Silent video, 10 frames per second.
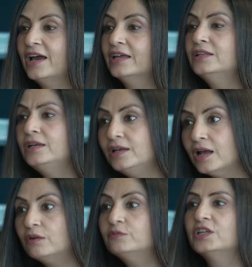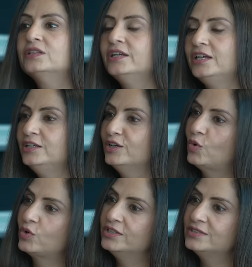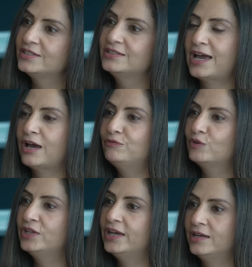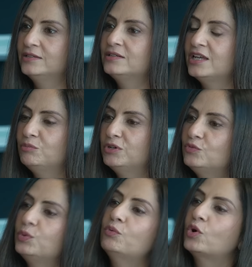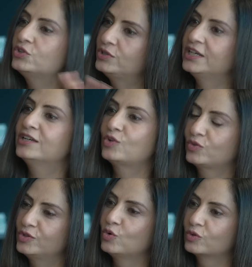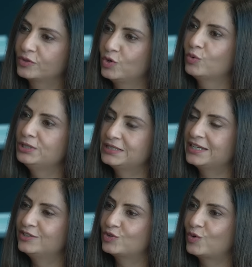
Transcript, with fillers: and the love that the Indian audiences have for their entertainment, we want to take it on the global stage